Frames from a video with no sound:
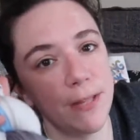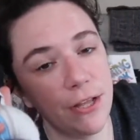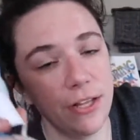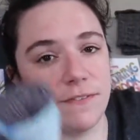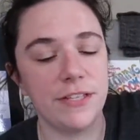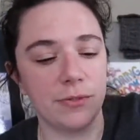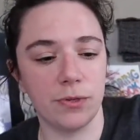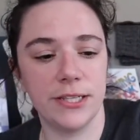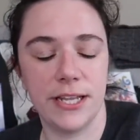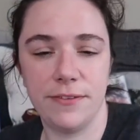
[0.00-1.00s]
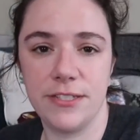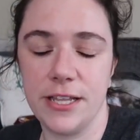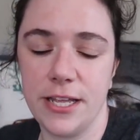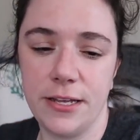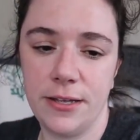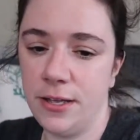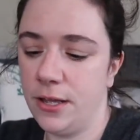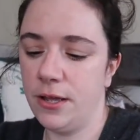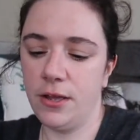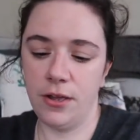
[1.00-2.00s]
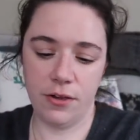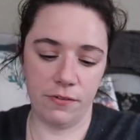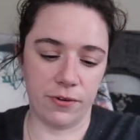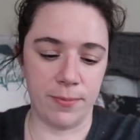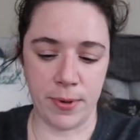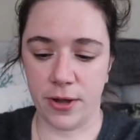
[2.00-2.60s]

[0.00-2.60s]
I only have this one left, I think, from